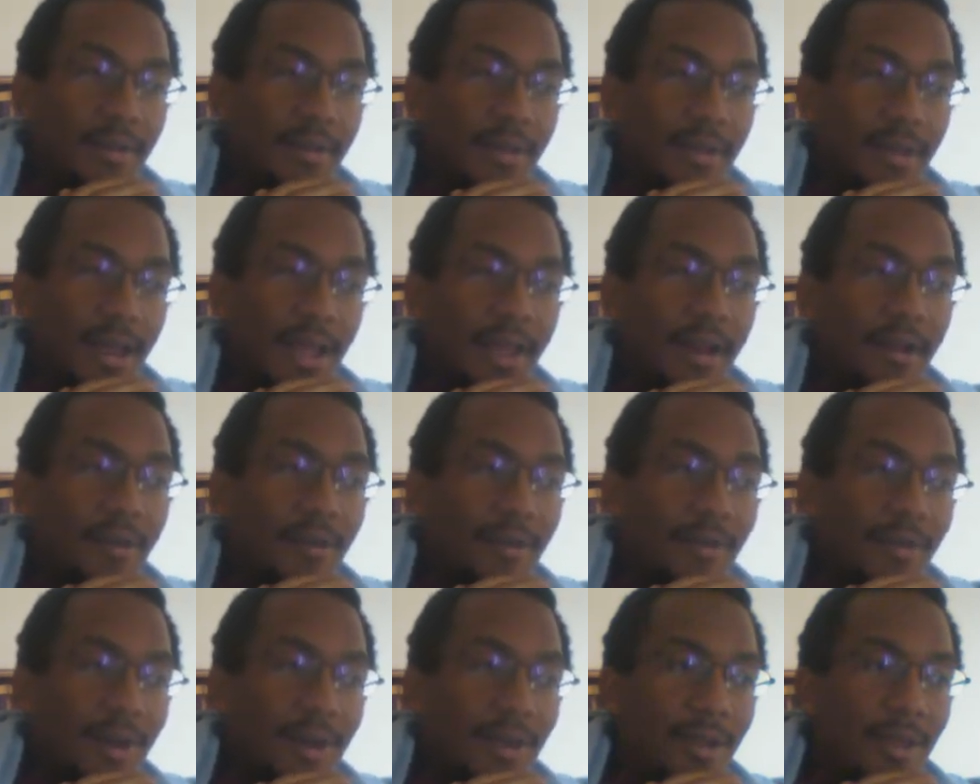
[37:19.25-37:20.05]

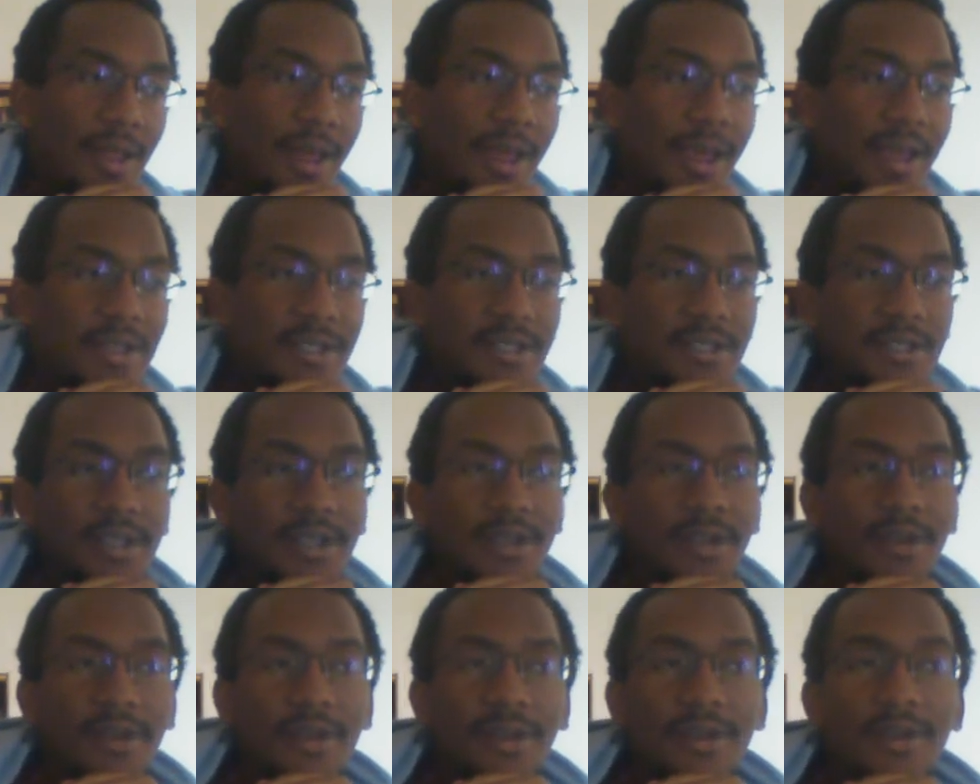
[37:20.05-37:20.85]
Later around last
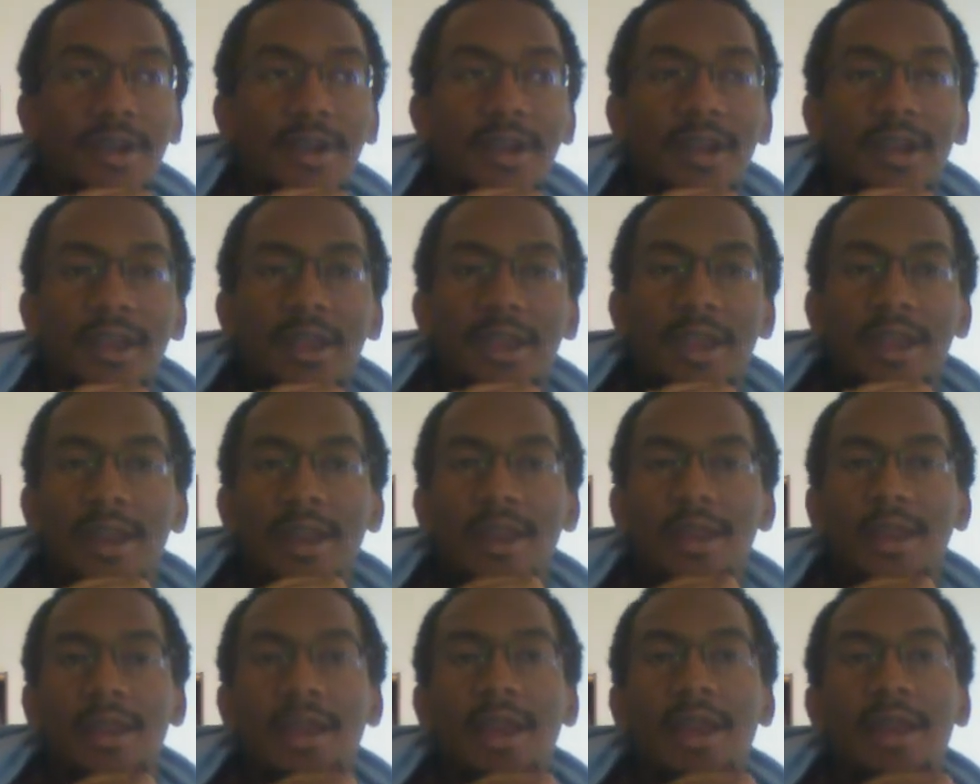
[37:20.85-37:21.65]
year,
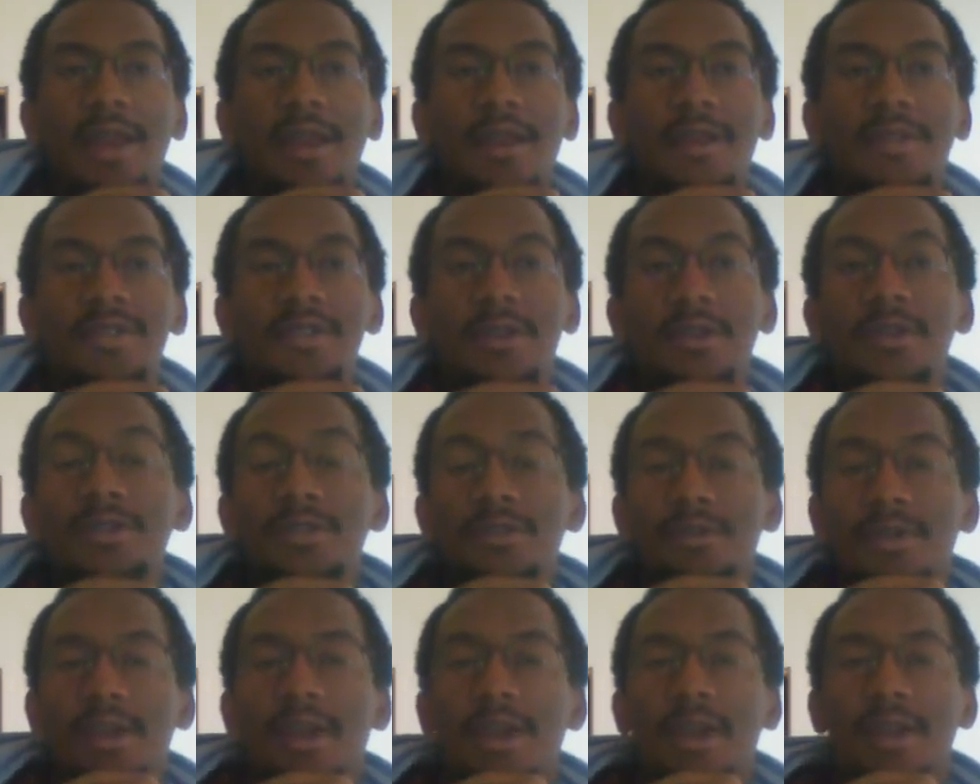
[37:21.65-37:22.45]
Kenny had
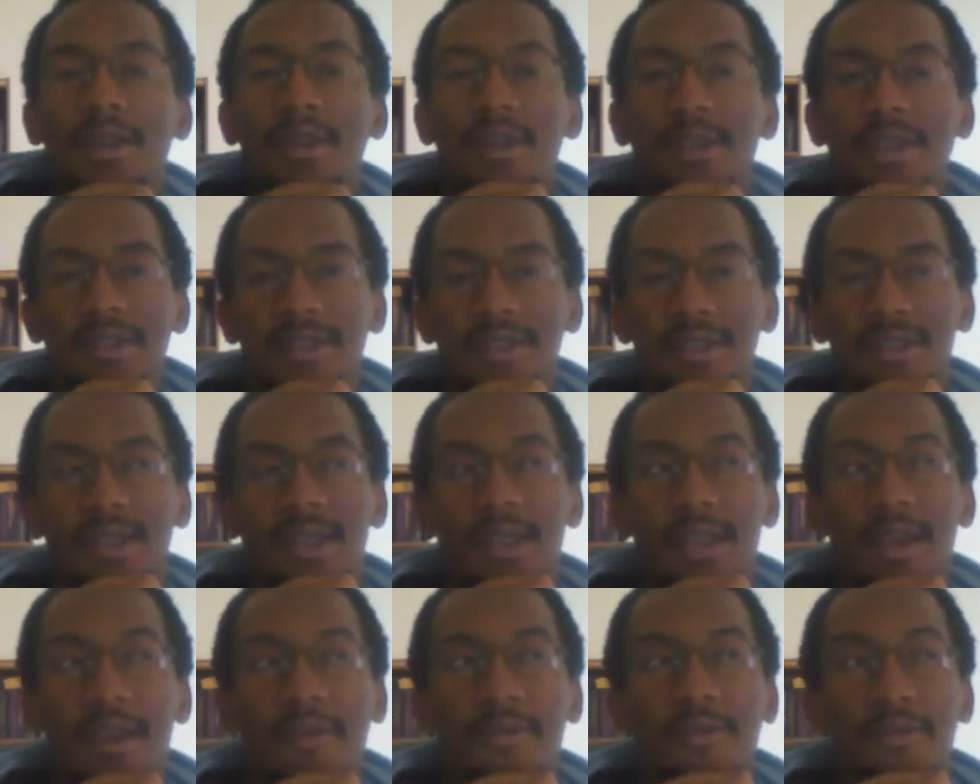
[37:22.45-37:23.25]
surgery on his
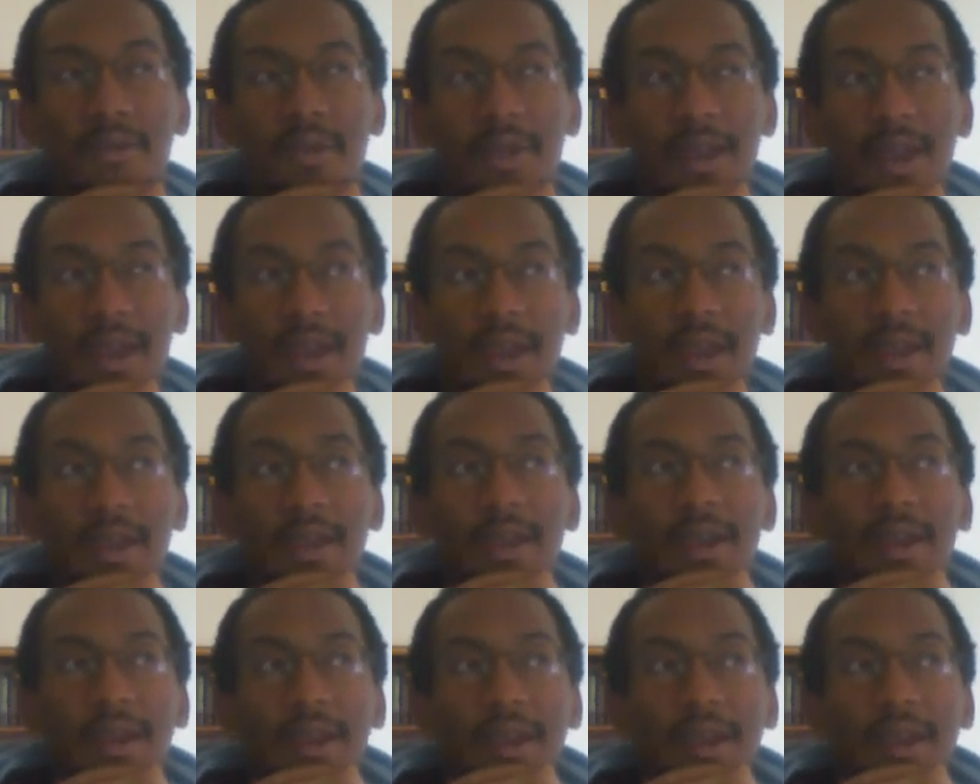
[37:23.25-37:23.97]
left leg,